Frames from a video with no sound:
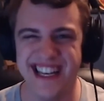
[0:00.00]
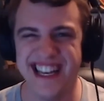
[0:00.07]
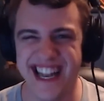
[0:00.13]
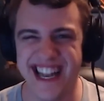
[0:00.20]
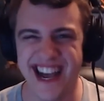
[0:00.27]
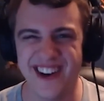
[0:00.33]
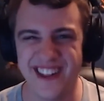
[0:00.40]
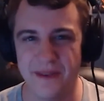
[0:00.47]
it
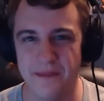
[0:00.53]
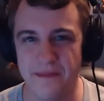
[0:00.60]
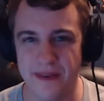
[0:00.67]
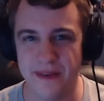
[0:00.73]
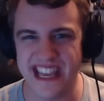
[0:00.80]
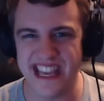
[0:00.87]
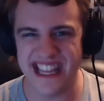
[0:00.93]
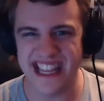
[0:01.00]
out in the
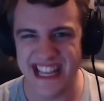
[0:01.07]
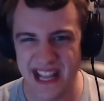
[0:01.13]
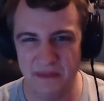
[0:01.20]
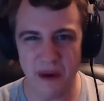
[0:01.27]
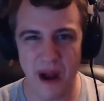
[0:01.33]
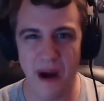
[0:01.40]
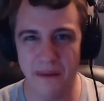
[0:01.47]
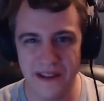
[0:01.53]
pit.
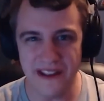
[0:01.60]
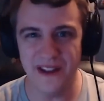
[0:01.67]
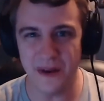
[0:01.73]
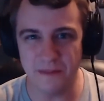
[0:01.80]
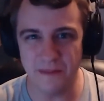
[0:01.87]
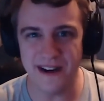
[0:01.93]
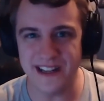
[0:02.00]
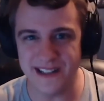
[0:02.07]
Probably look
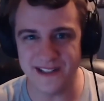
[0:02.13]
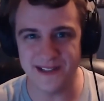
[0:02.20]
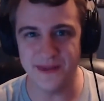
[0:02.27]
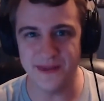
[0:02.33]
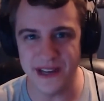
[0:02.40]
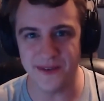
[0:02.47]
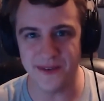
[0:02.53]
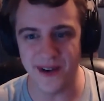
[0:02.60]
pretty
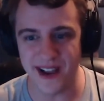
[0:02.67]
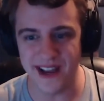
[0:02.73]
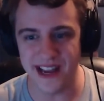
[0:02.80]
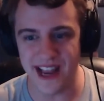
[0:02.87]
sweet, right?